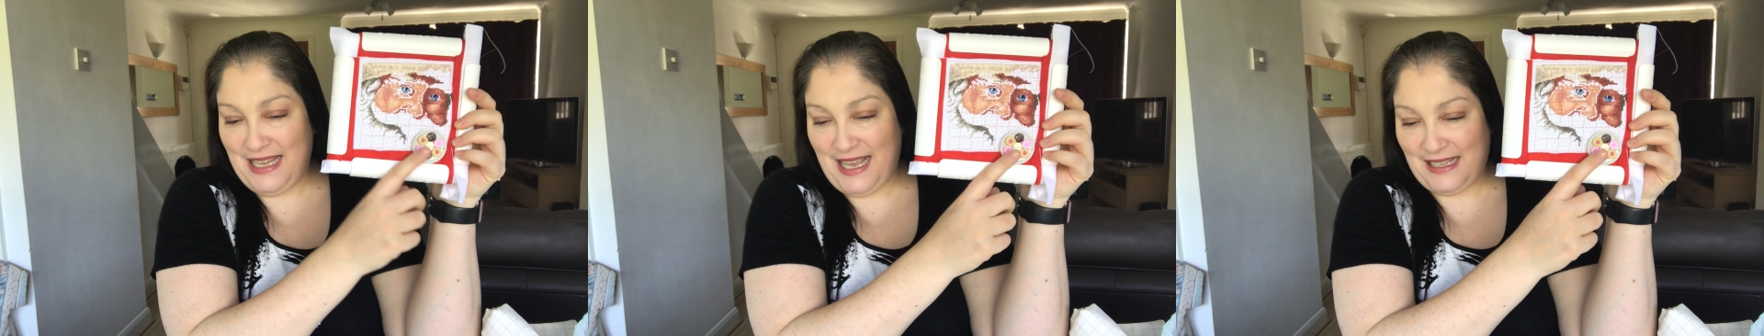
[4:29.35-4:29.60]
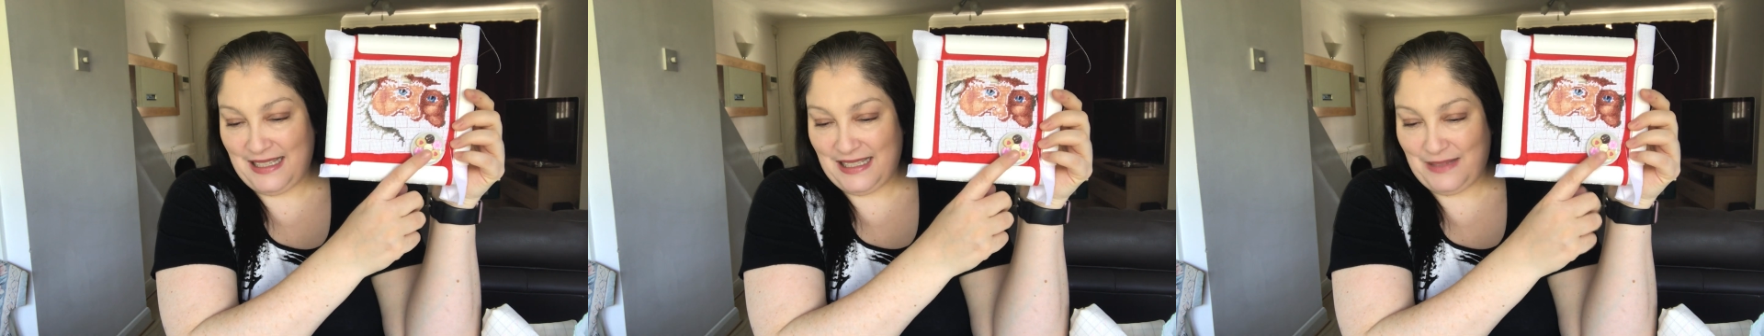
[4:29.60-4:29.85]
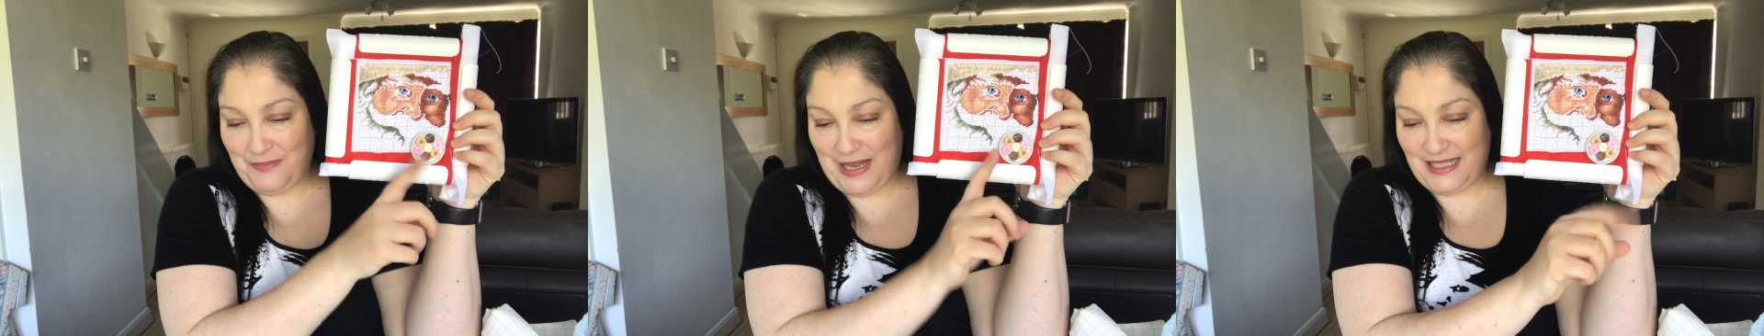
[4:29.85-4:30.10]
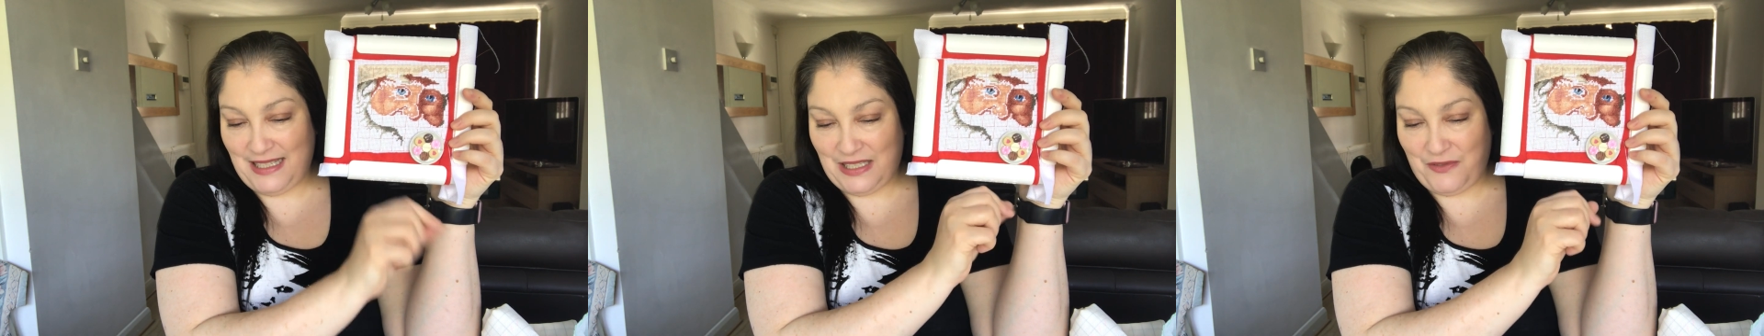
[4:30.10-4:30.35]
yes,
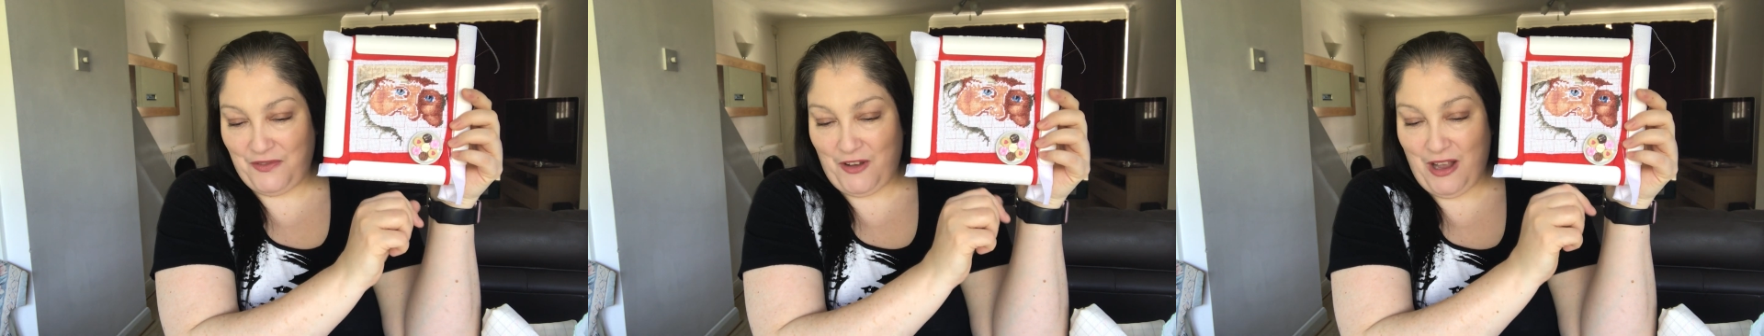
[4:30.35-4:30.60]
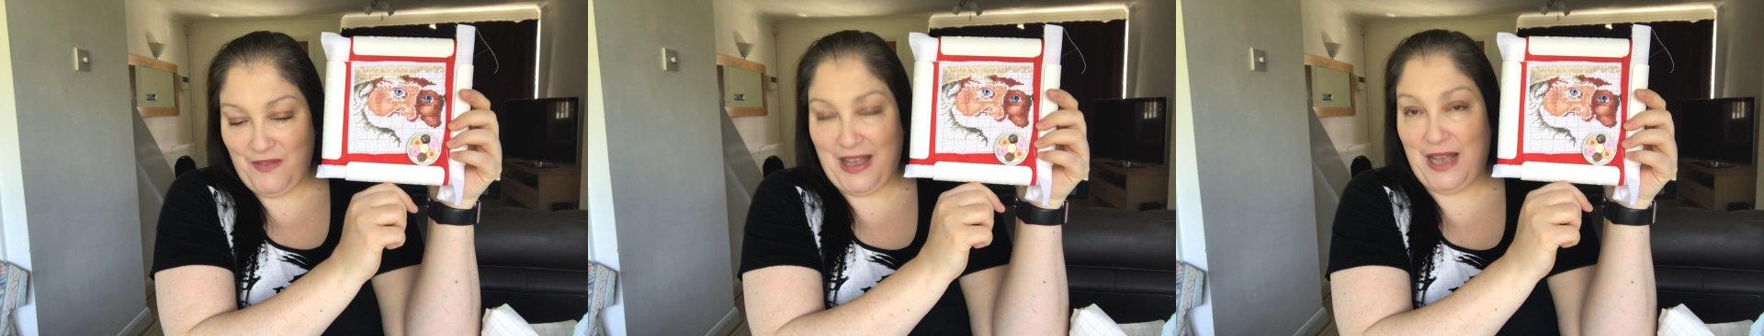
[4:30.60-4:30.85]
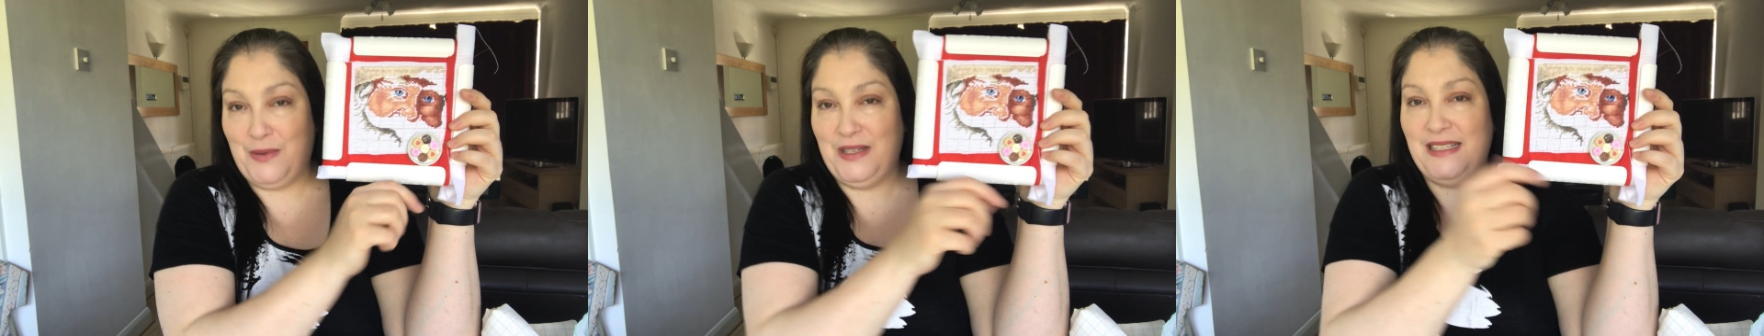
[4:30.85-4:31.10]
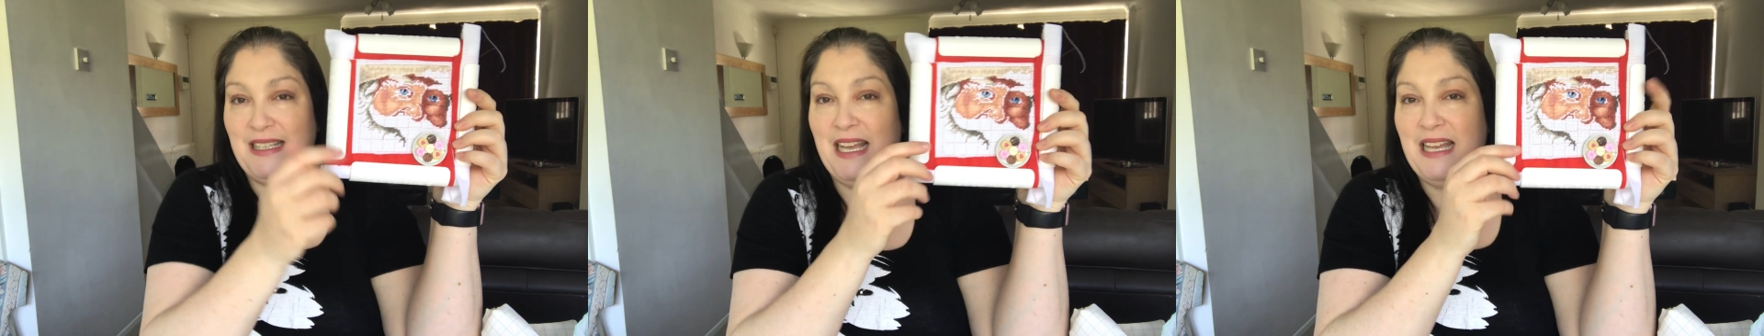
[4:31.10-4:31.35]
back to this. So 5
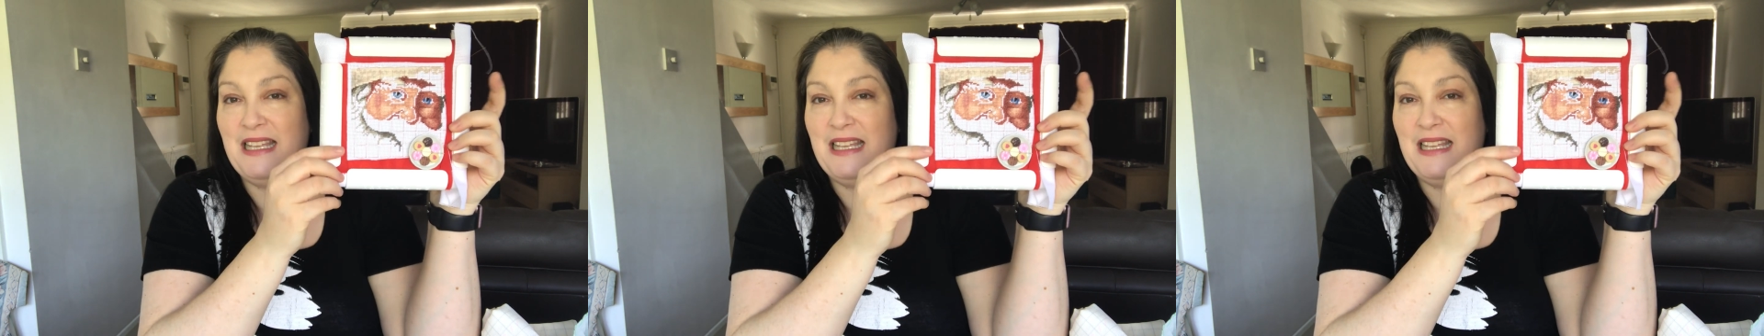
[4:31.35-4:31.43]
hours.